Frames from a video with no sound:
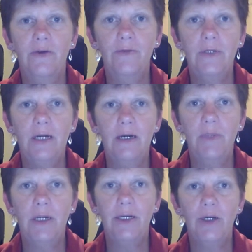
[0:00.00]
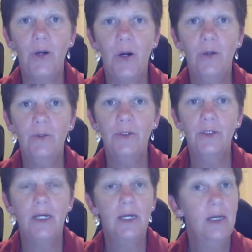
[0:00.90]
every day about your
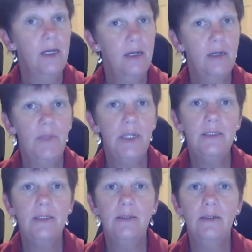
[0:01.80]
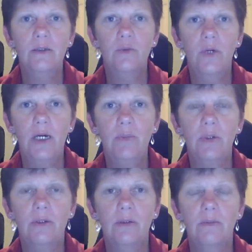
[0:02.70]
goals, and amazing things will
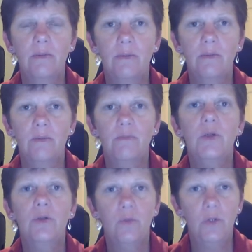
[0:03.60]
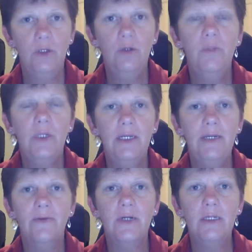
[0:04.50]
happen. Because when you
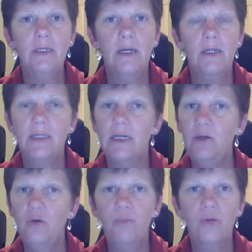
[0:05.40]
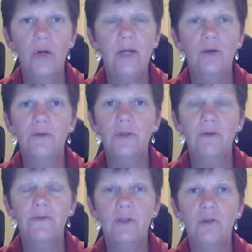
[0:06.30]
believe it and take your brain off
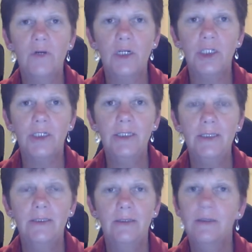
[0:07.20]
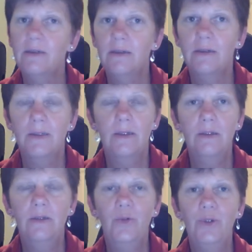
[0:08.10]
self-destruction,
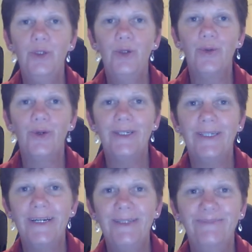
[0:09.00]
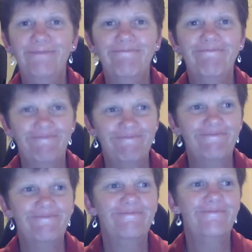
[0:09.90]
the world's your oyster.
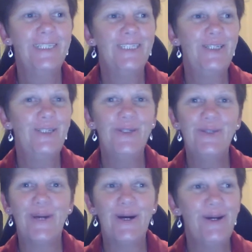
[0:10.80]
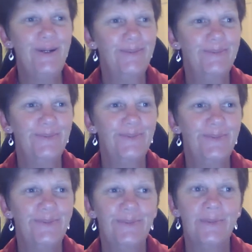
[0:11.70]
Until tomorrow,
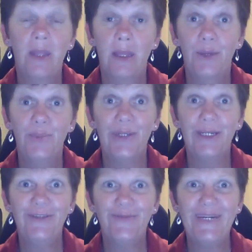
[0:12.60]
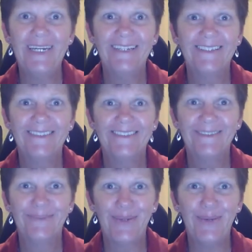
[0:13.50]
believe me.
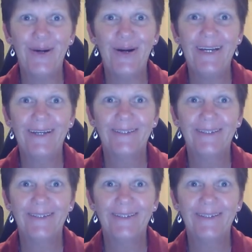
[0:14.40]
Bye-bye.